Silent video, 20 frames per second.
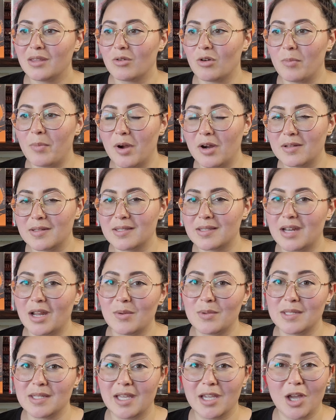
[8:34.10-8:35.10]
There were parts that
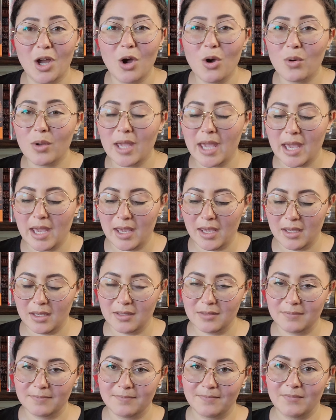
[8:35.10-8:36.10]
I was like,
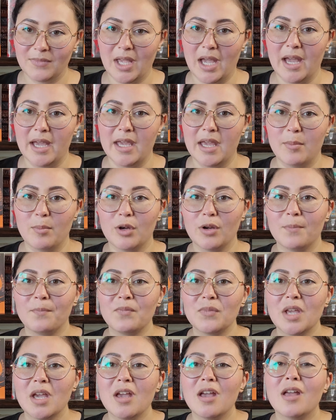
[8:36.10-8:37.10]
okay, hi Amber.
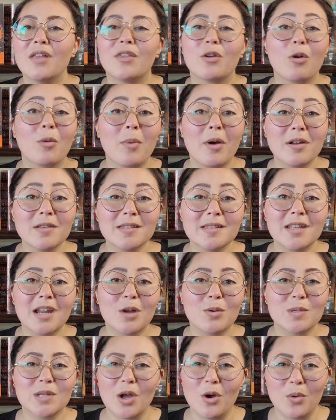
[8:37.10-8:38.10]
There were parts that
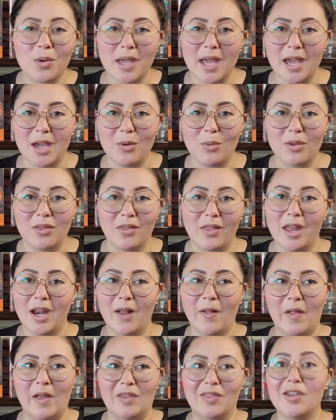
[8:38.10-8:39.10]
I was okay with
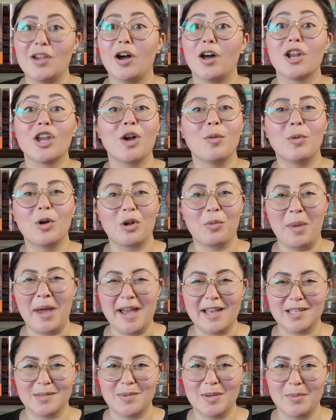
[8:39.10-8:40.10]
letting like the audiobook
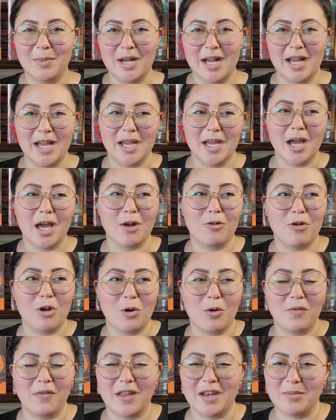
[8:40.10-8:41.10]
pass me by. I don't
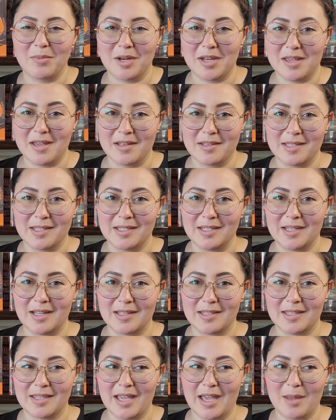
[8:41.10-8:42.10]
know if anybody else
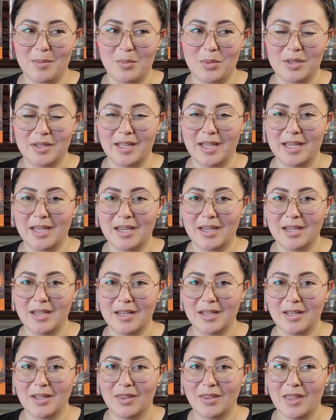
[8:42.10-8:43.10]
does that, but like
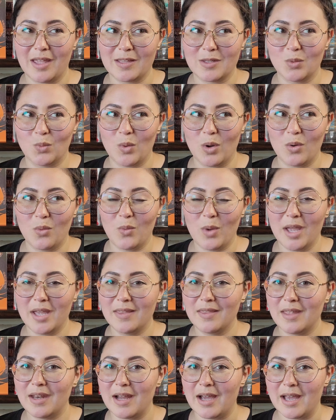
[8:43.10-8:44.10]
that's one
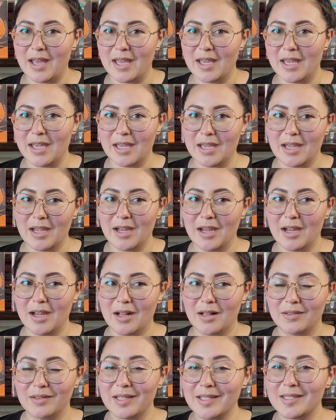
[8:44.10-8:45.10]
way that I
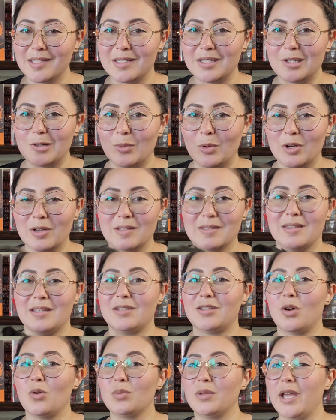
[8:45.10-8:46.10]
listen to books
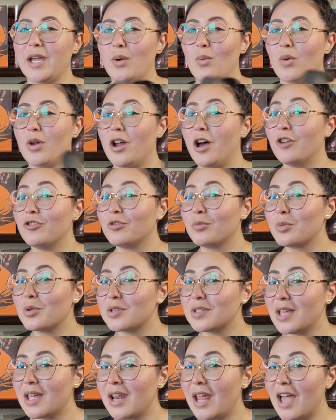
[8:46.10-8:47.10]
but don't like
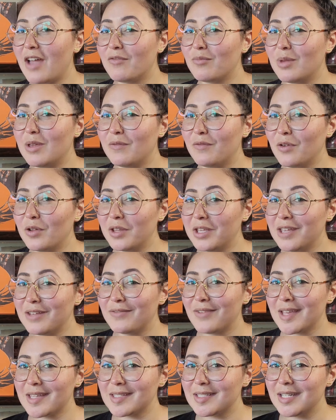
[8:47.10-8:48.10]
100% have me fully
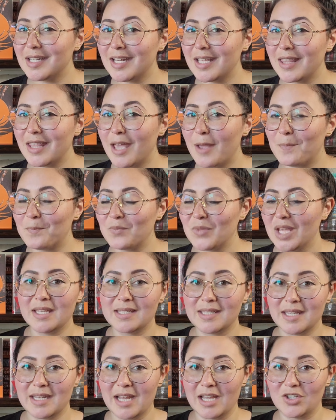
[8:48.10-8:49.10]
invested in them
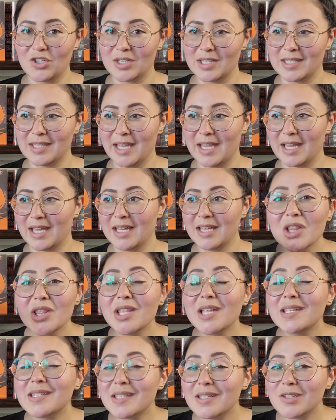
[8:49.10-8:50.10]
is that I just like
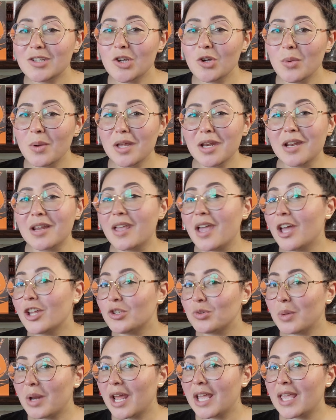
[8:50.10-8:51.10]
listen to it and
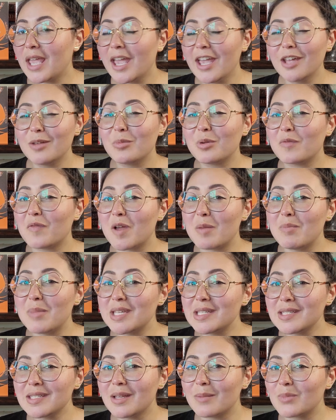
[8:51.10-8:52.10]
catch what I can but if I
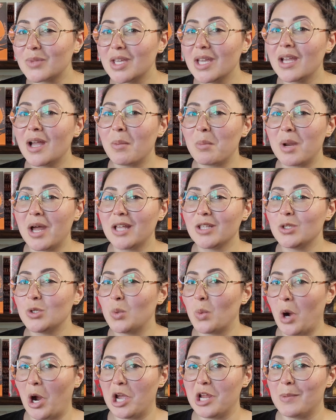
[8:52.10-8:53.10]
miss something I'm not
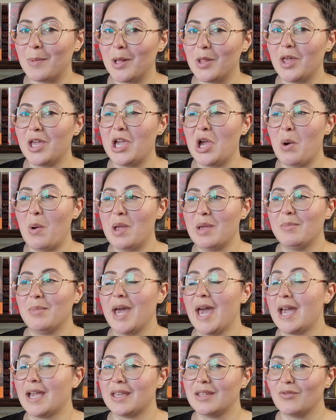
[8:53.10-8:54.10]
too worried about like going
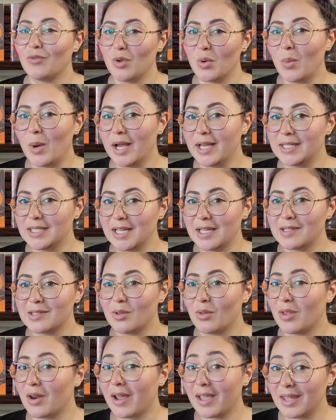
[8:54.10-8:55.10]
back and rewinding
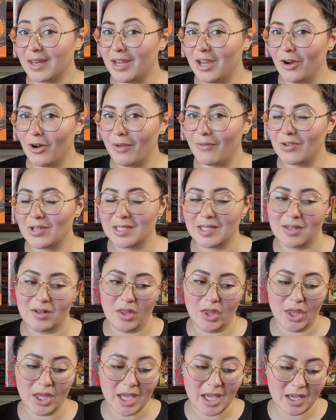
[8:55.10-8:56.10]
so that I can hear every
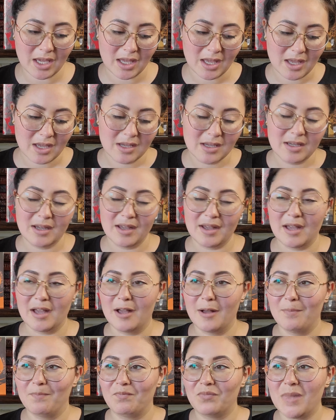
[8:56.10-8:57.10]
single thing
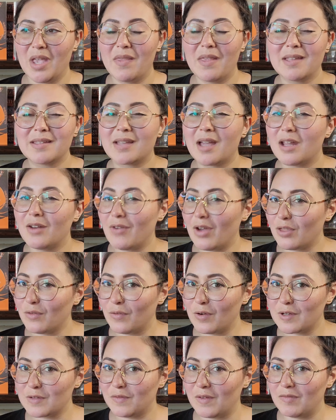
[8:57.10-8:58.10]
um, and that's kind of how the
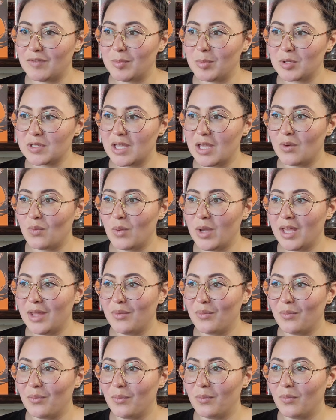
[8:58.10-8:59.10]
first 50%
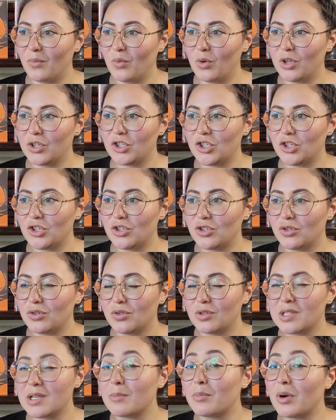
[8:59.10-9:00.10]
went which
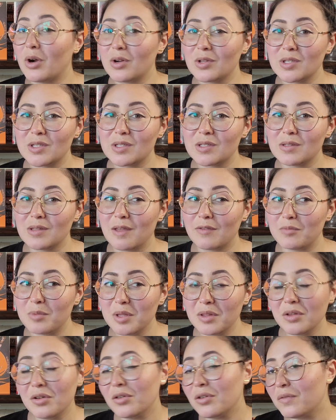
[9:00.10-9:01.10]
some parts left
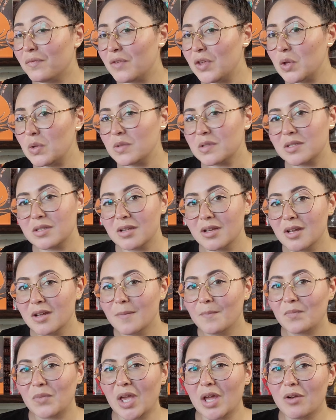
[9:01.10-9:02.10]
me a little confused
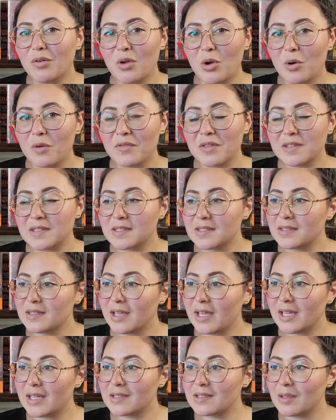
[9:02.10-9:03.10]
I don't know if this is
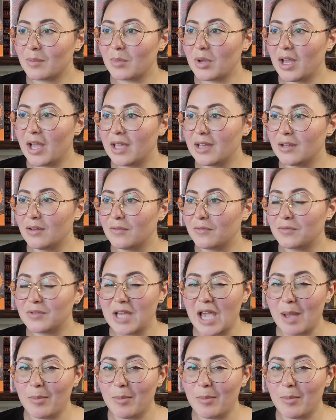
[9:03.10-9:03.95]
like some kind of